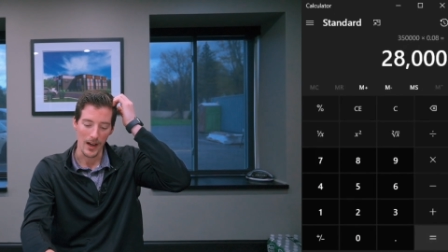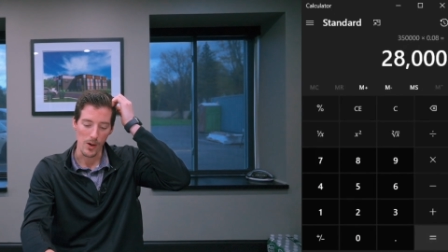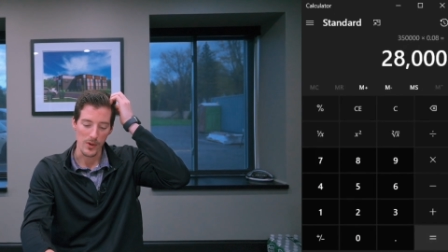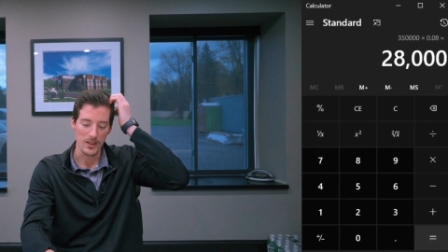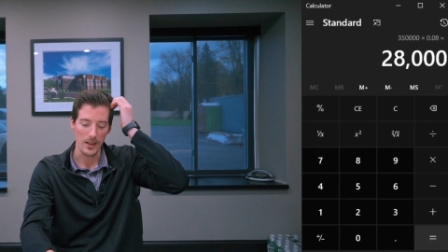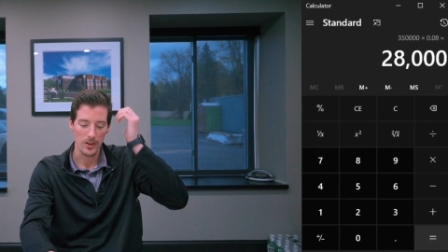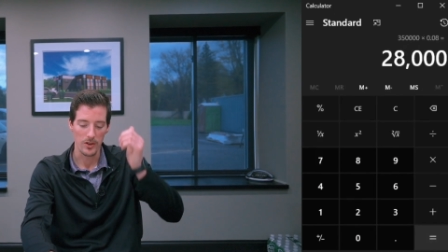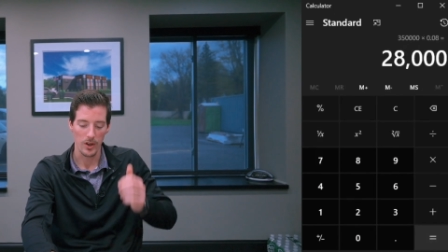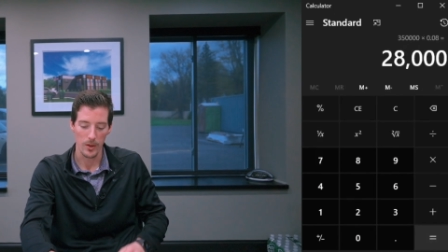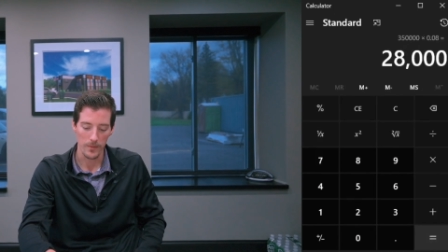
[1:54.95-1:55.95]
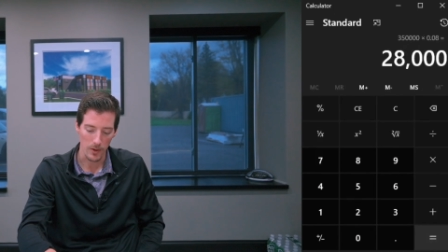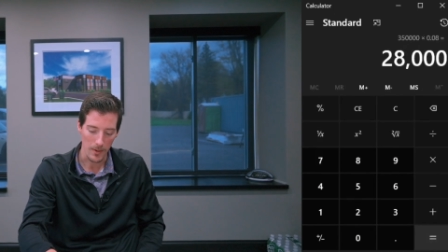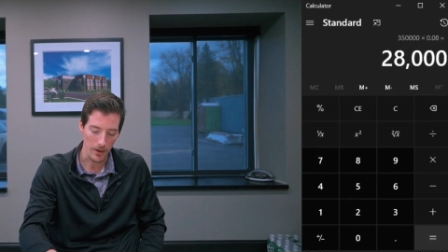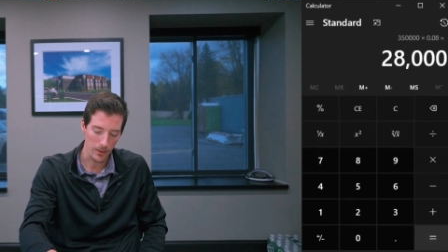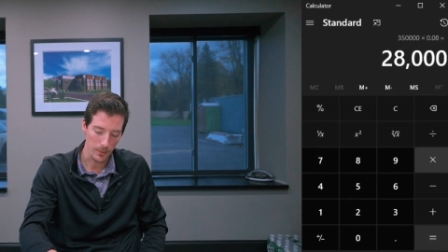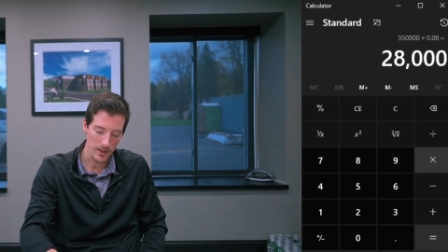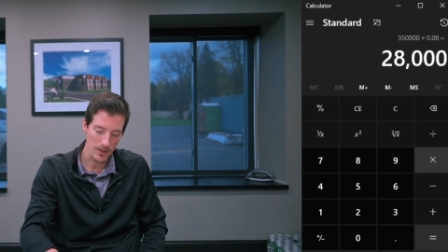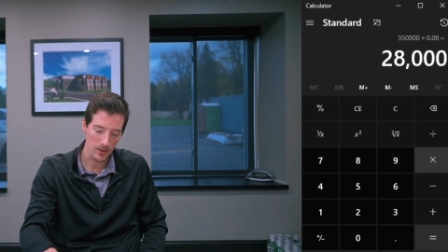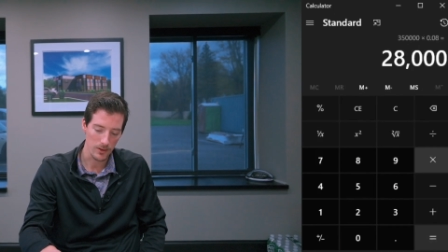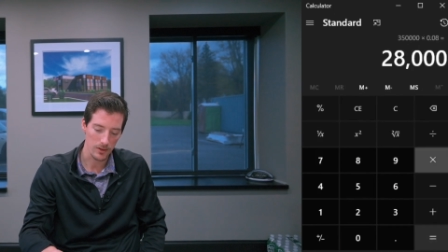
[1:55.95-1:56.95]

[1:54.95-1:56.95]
We set the term for about 3 years,